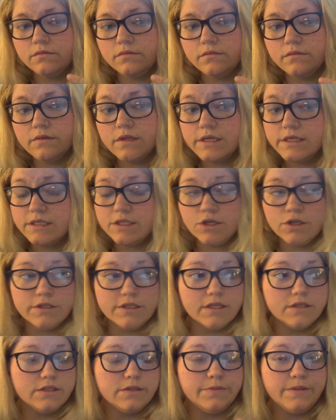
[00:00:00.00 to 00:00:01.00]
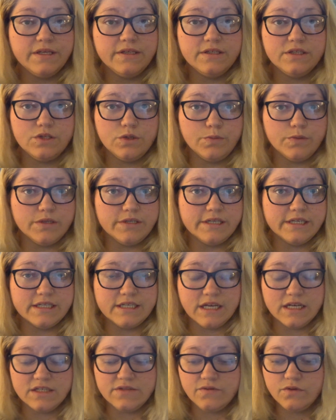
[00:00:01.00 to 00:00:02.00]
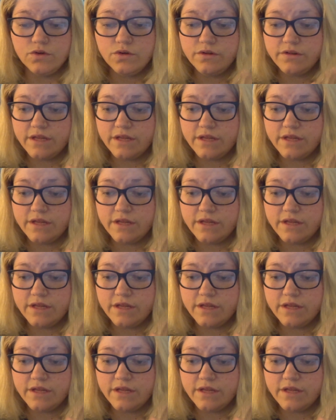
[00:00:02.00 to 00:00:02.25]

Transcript: this turns out to be super successful.